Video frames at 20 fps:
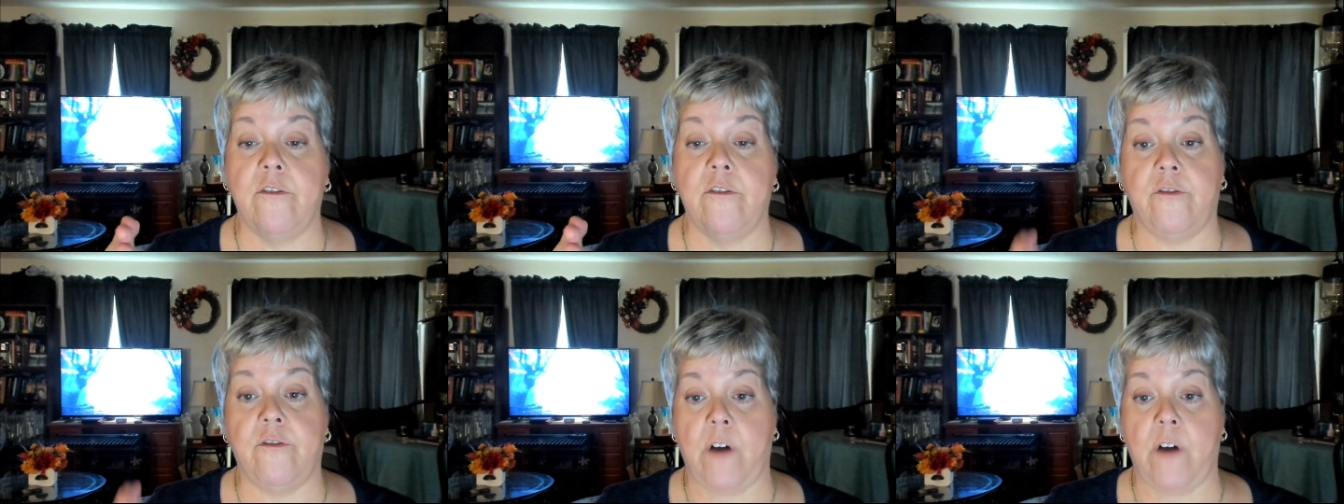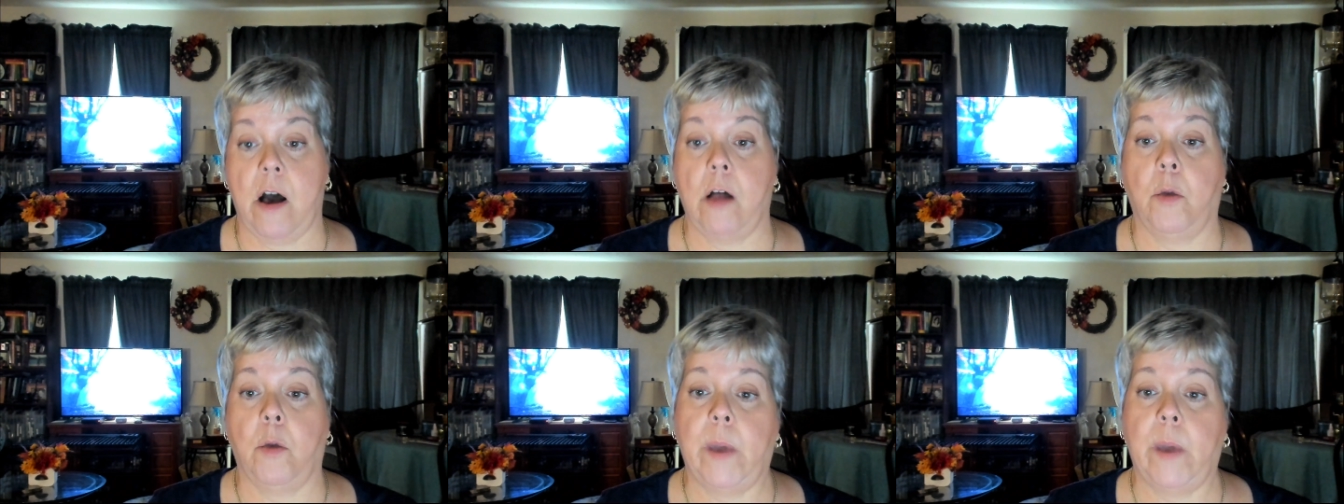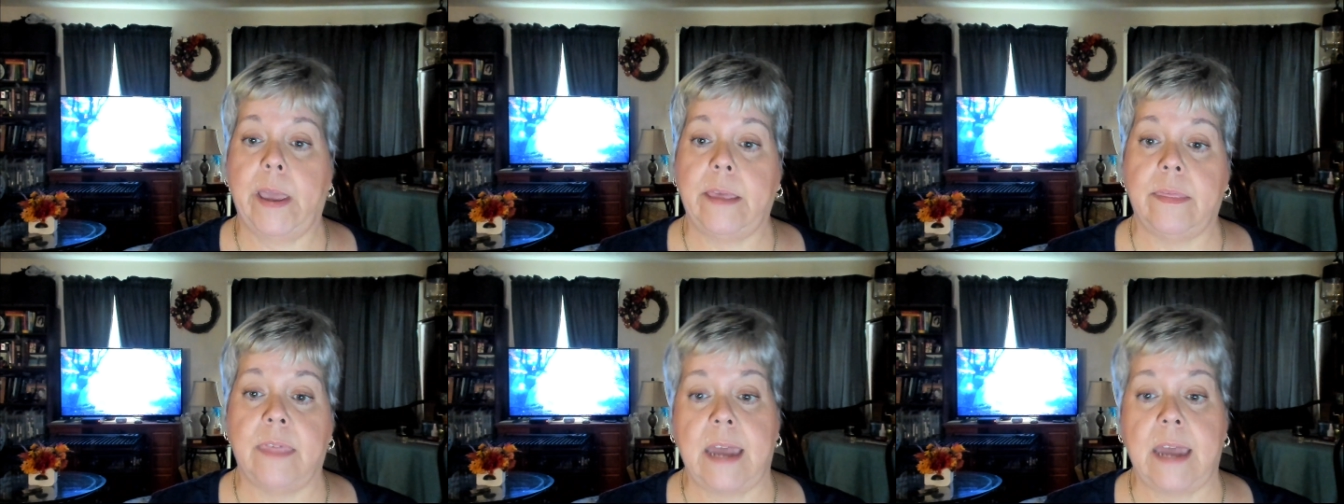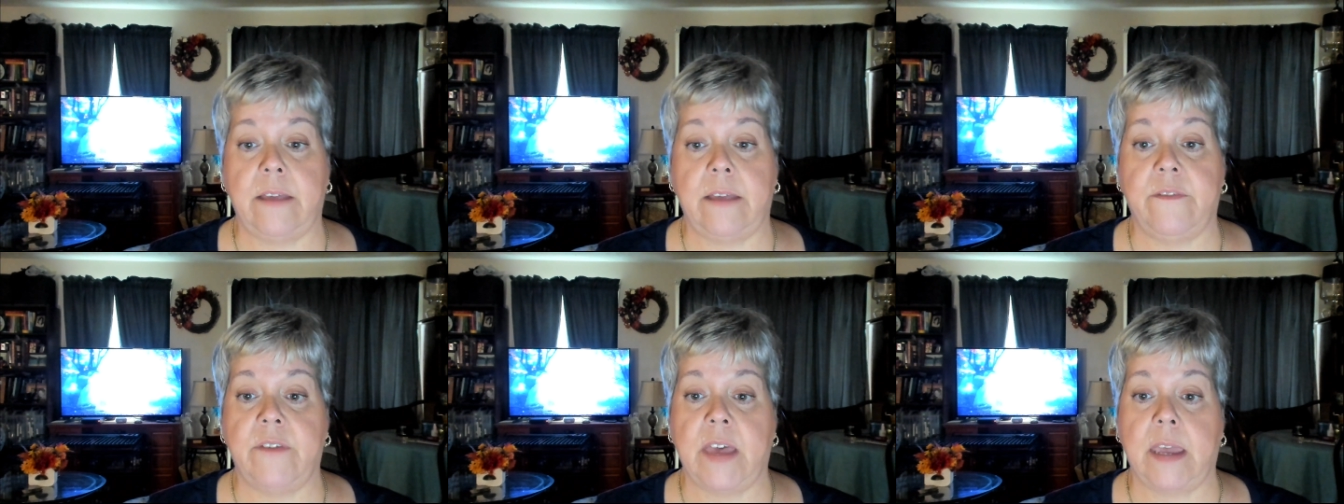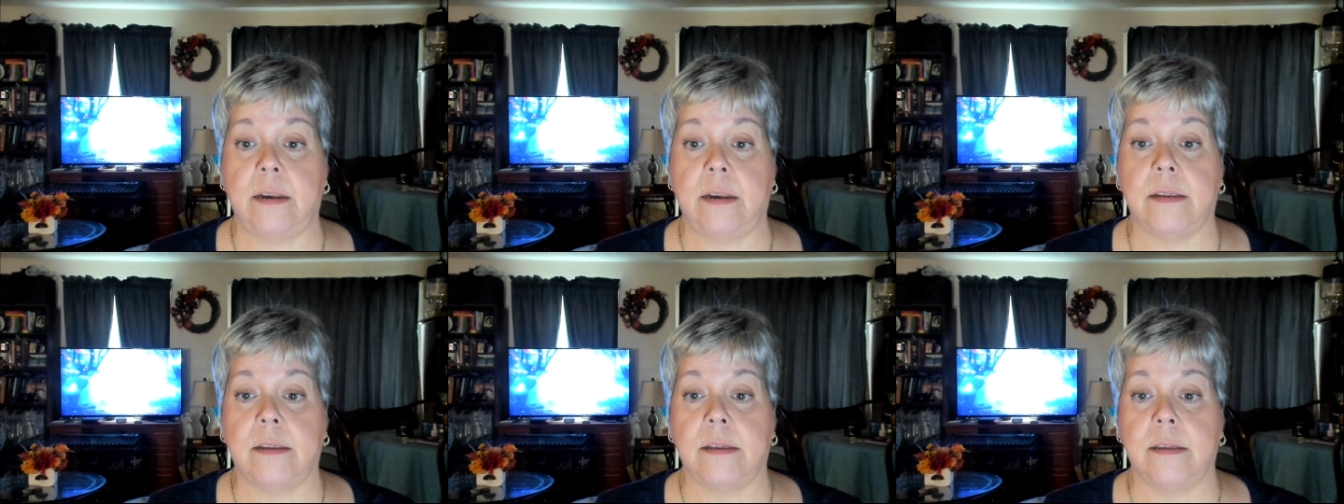following that
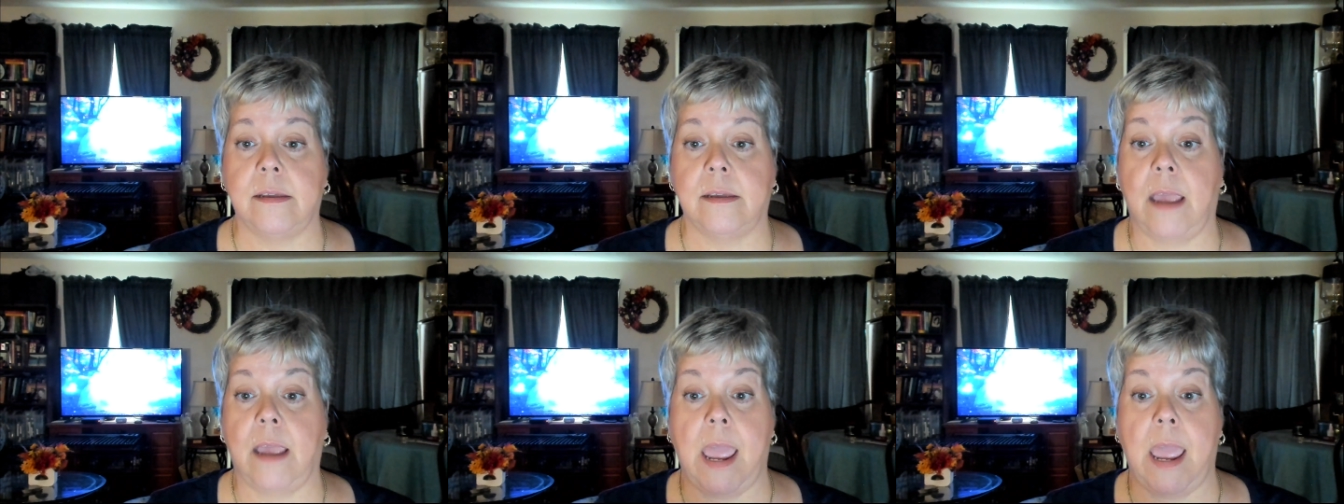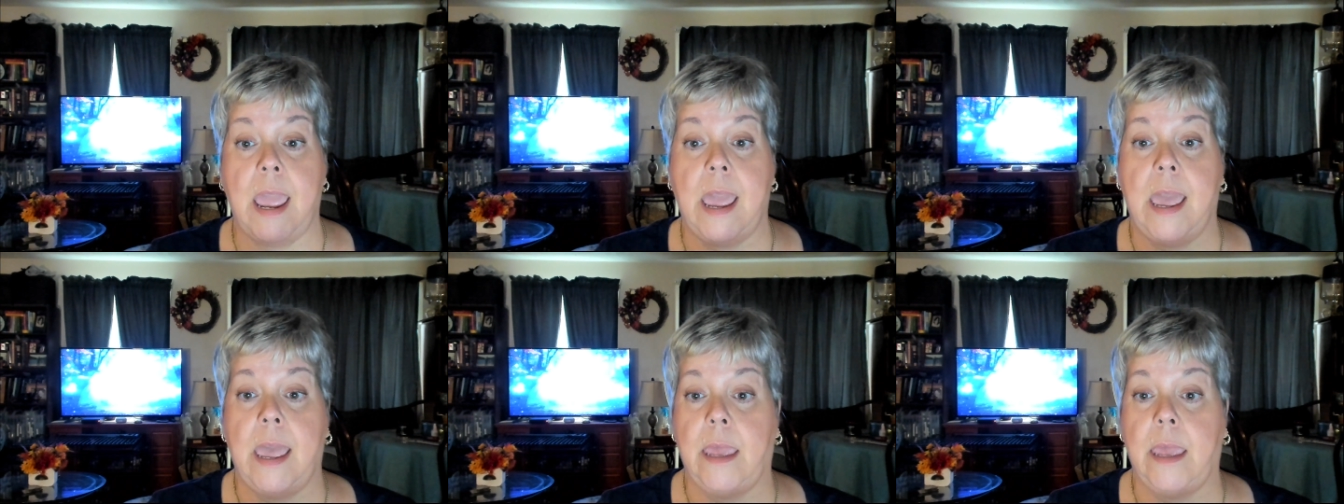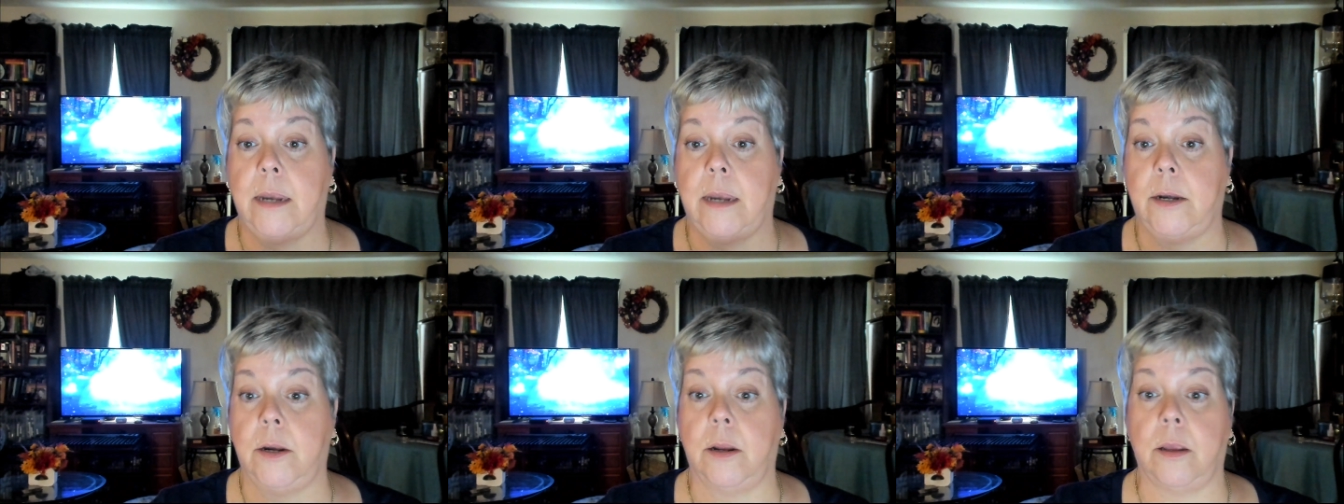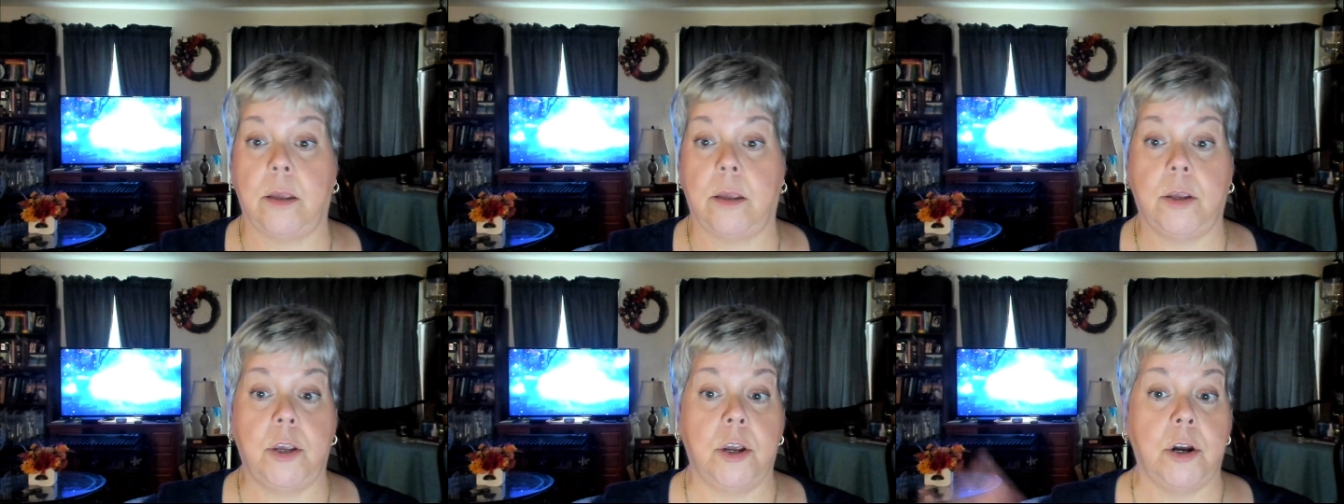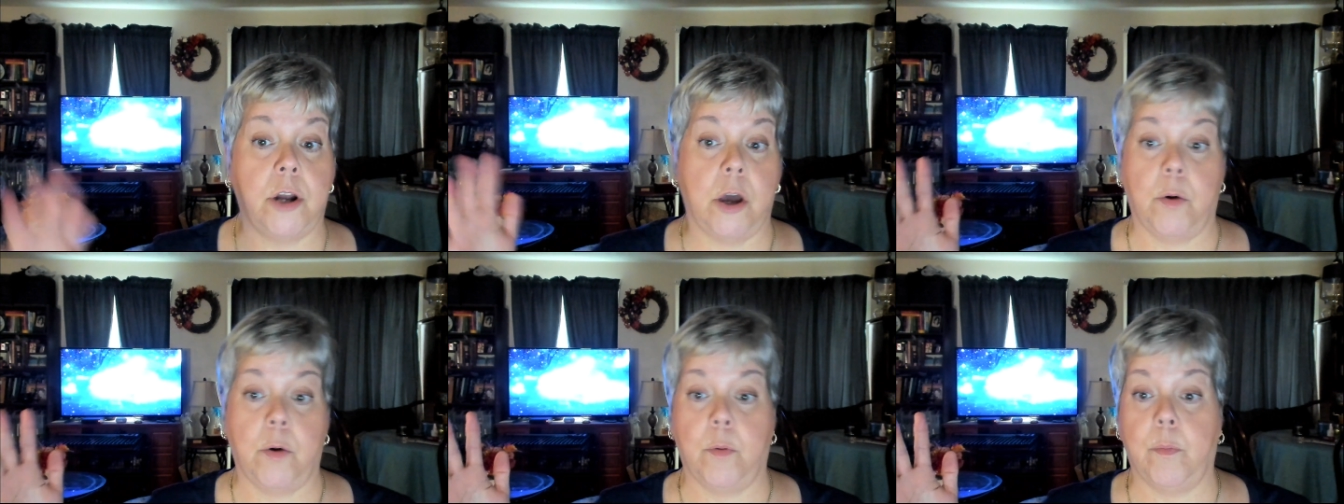event. And, you
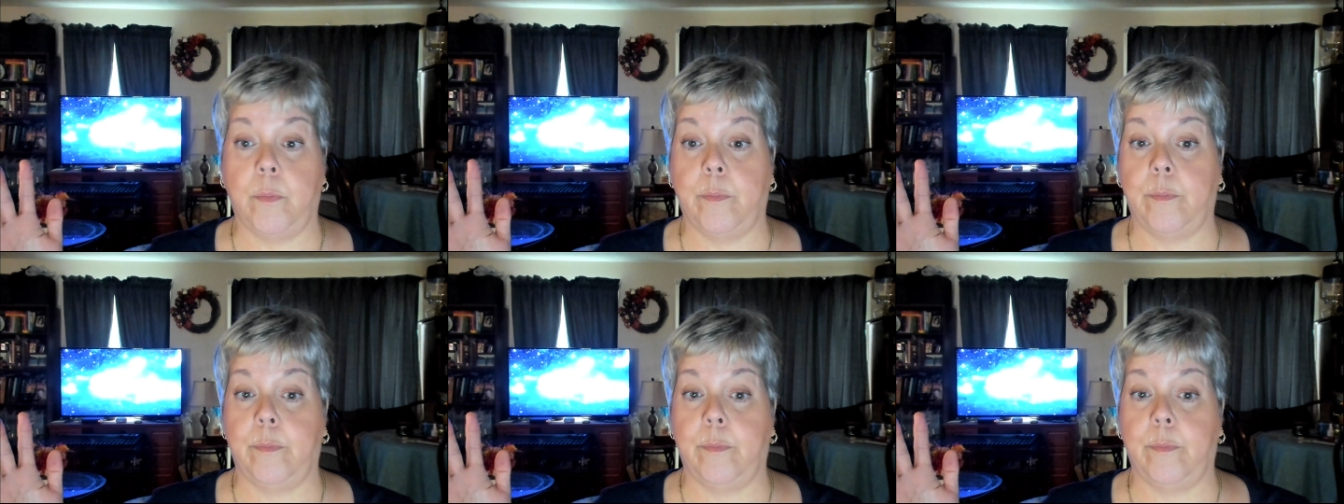know,